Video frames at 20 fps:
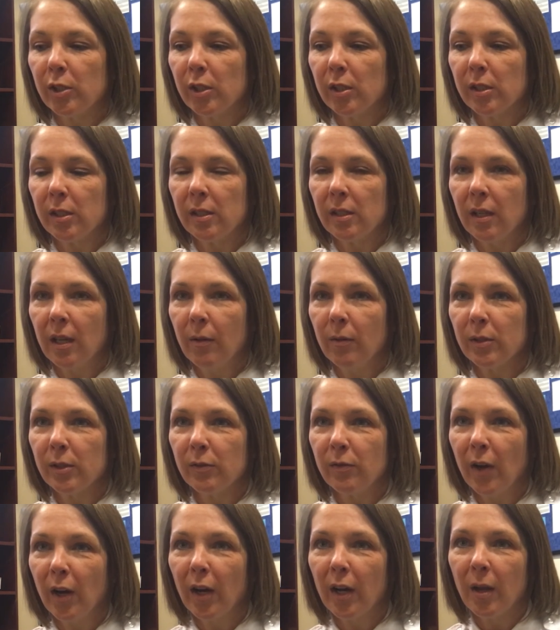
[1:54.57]
it was
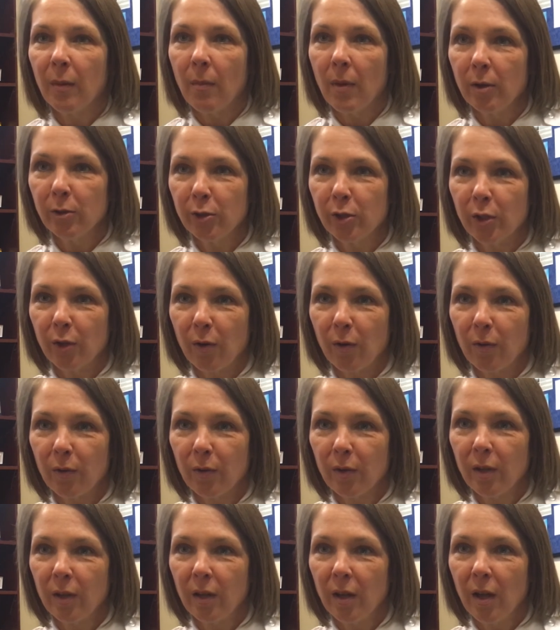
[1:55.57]
very
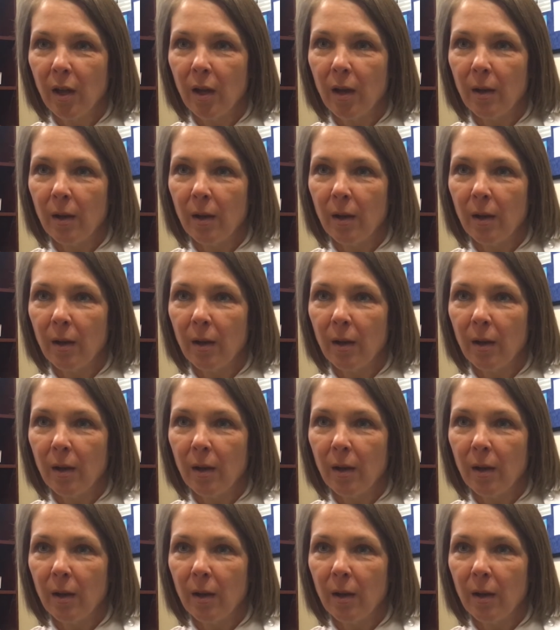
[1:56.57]
emotional.